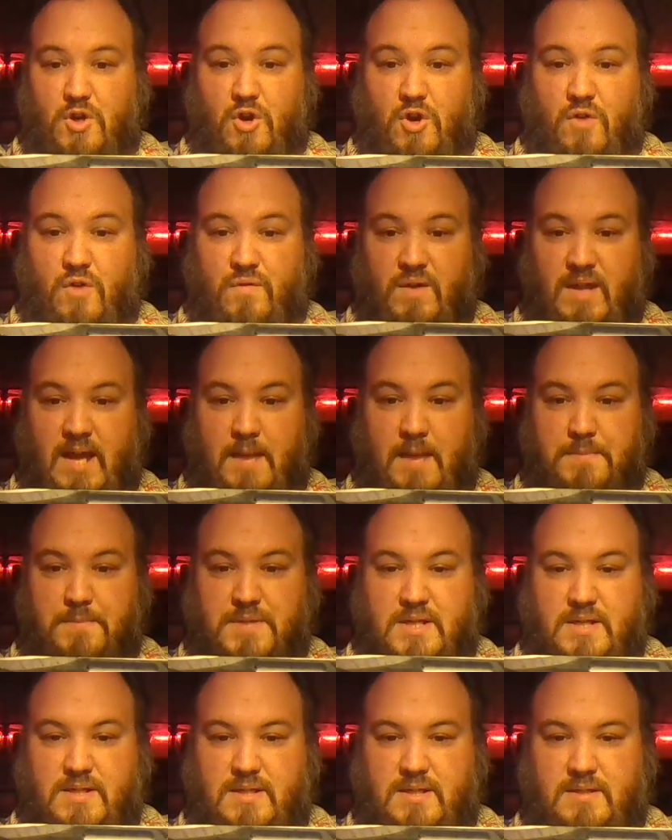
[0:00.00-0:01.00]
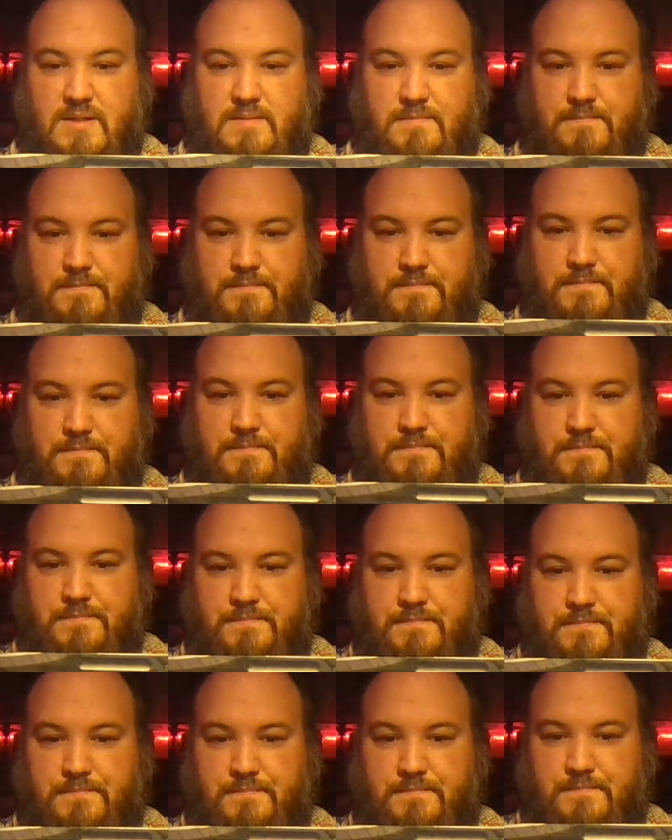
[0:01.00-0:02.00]
overlaps it
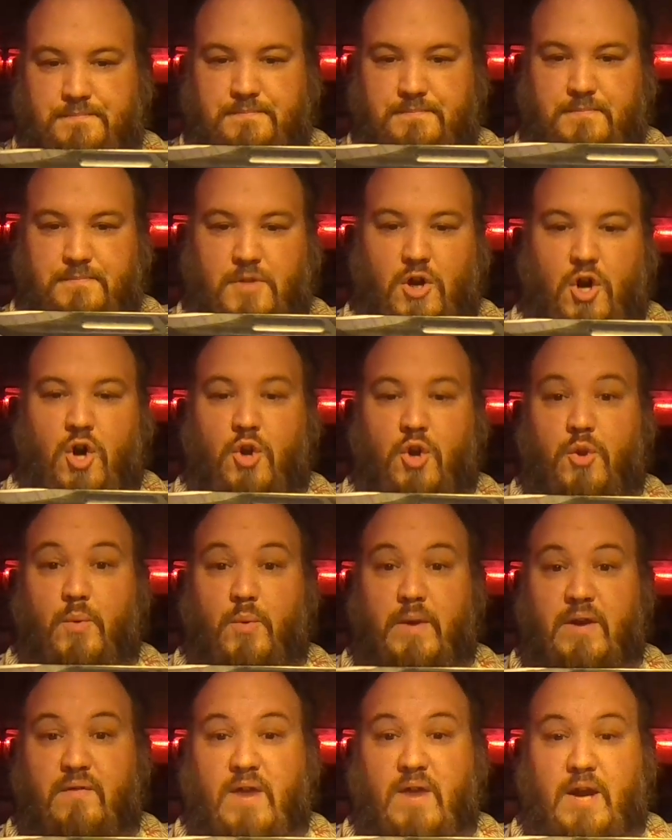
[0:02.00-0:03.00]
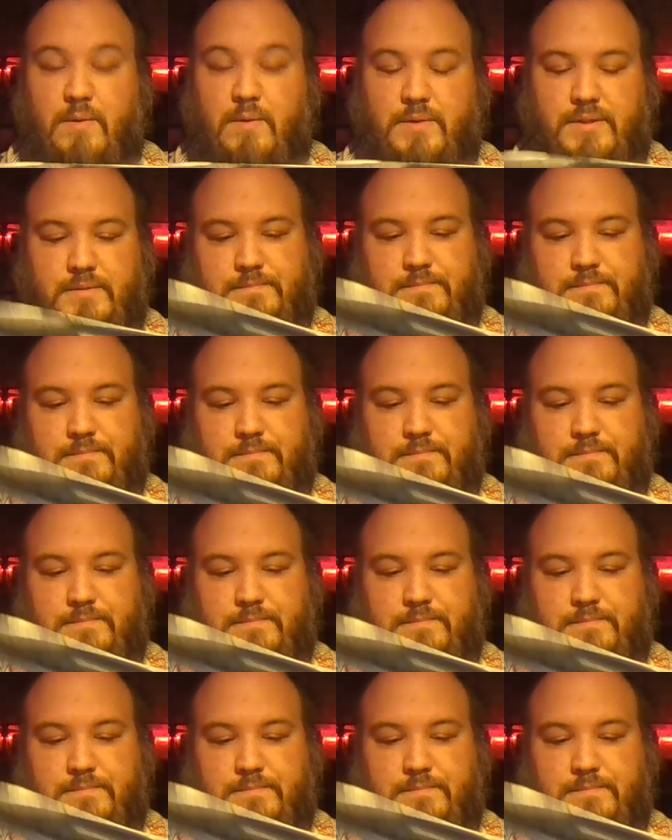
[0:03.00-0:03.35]
all the way around.